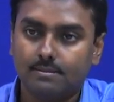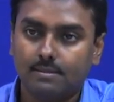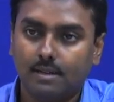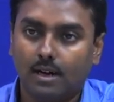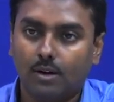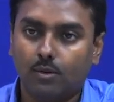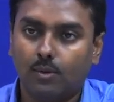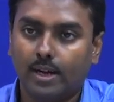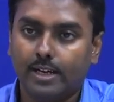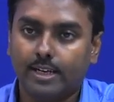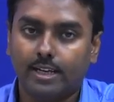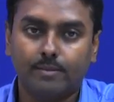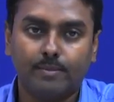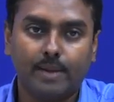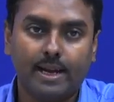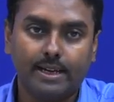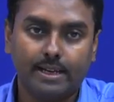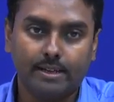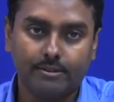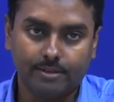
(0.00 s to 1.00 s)
a wider
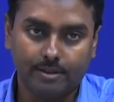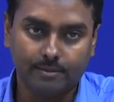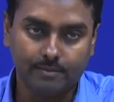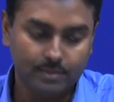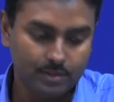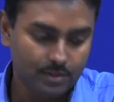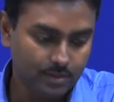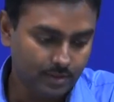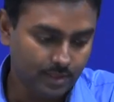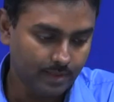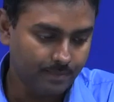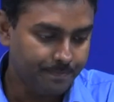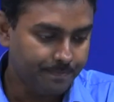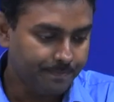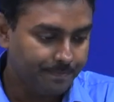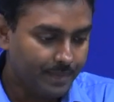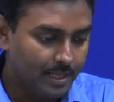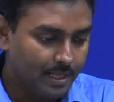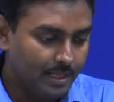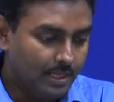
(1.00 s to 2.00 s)
band FM. Okay.
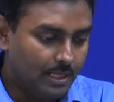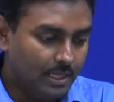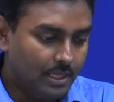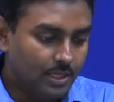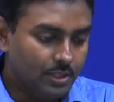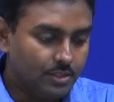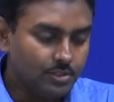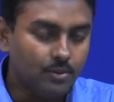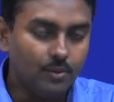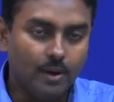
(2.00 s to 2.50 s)
So,